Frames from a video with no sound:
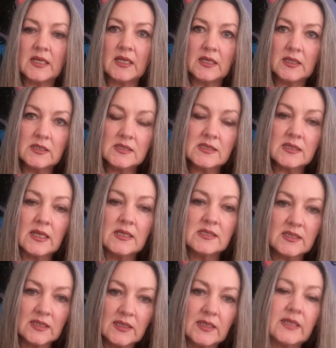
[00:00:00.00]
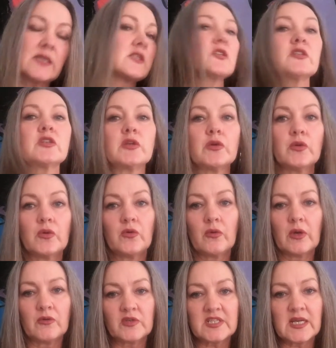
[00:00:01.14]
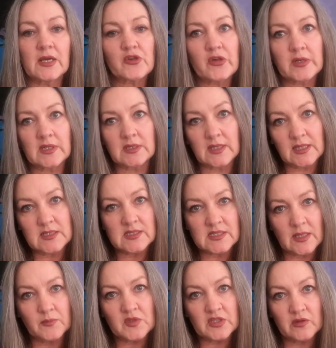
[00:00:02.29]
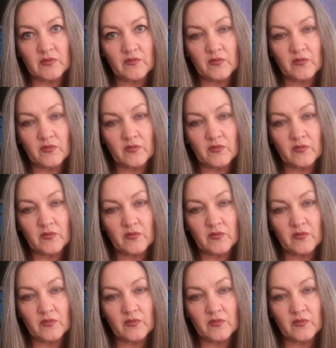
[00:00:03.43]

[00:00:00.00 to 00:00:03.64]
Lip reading: is linked to a reduction in the consumption of